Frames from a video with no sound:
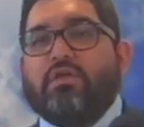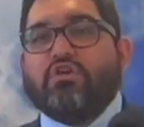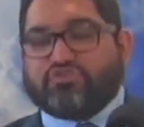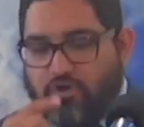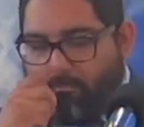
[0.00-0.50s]

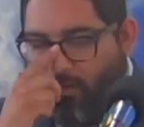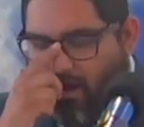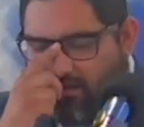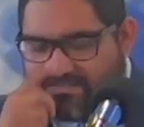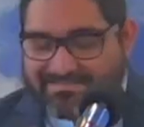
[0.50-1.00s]
So
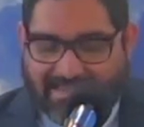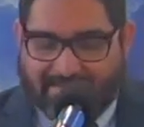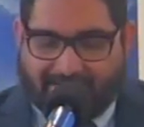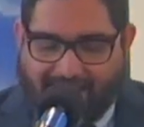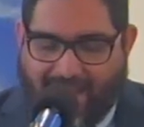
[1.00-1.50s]
Paul is
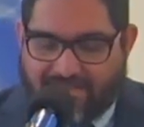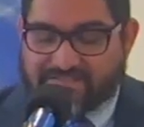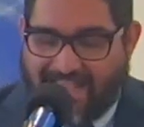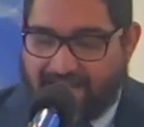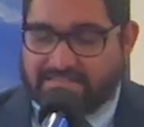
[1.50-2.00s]
telling again
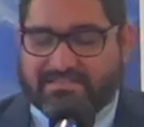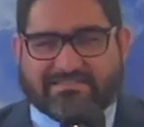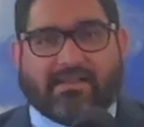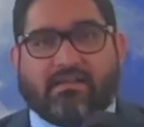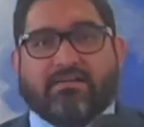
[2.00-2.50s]
Titus, he
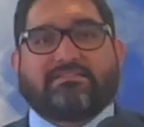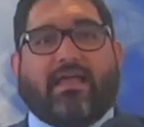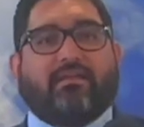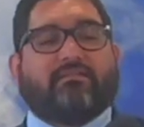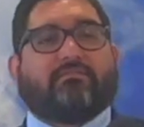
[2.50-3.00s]
said, look,
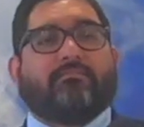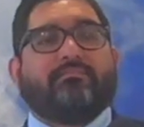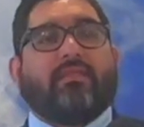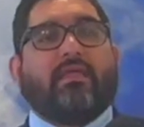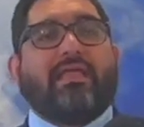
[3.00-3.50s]
Titus,
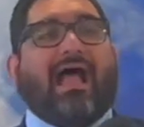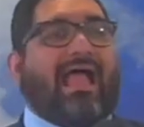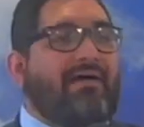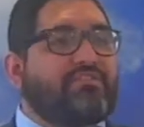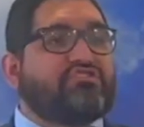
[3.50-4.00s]
I
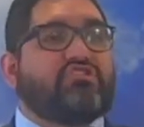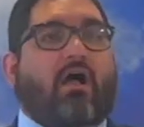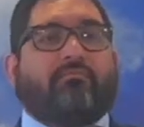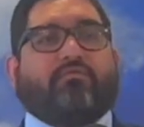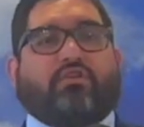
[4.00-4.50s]
have a
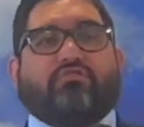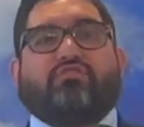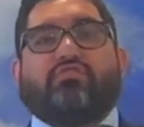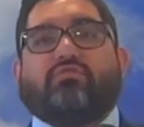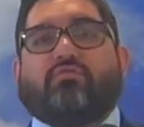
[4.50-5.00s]
job for you to
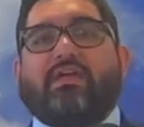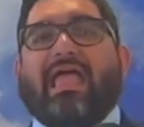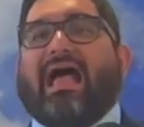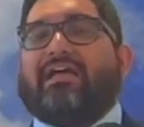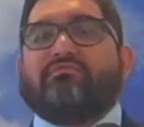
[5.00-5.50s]
do.
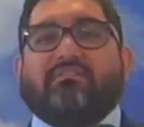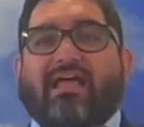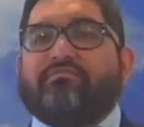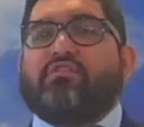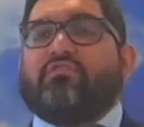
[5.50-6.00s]
I've
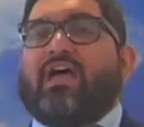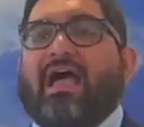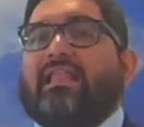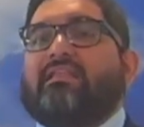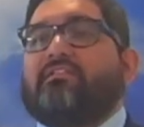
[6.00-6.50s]
left you in the
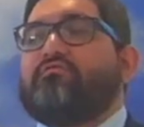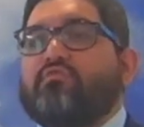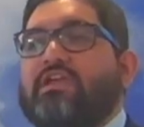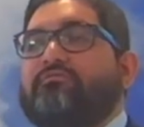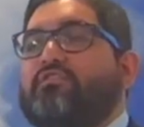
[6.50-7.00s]
island of
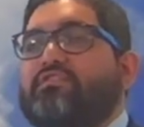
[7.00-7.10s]
Crete for